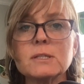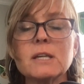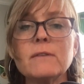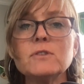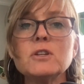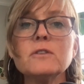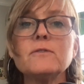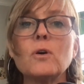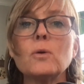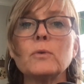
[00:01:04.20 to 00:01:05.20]
saved to your
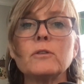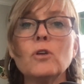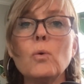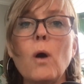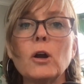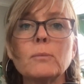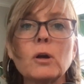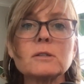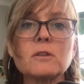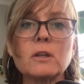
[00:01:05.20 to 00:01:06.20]
phone with no
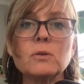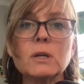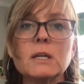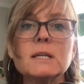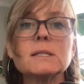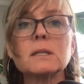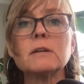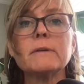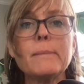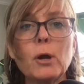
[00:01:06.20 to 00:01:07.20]
watermark so that you can easily
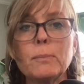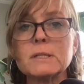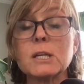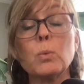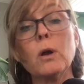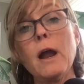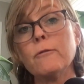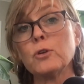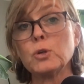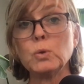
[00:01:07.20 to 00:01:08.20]
repurpose it
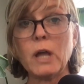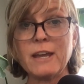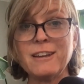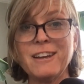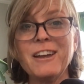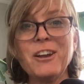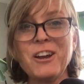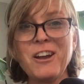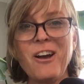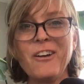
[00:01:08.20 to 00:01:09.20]
wherever you like.
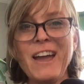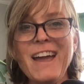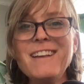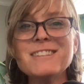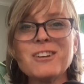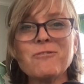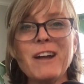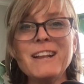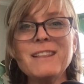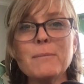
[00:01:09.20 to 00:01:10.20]
Okay, so
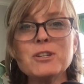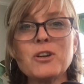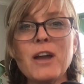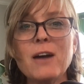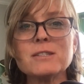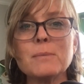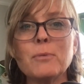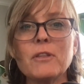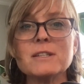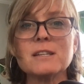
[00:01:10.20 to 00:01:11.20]
ready? Let me show you how
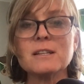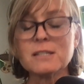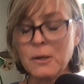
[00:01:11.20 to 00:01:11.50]
simple this is.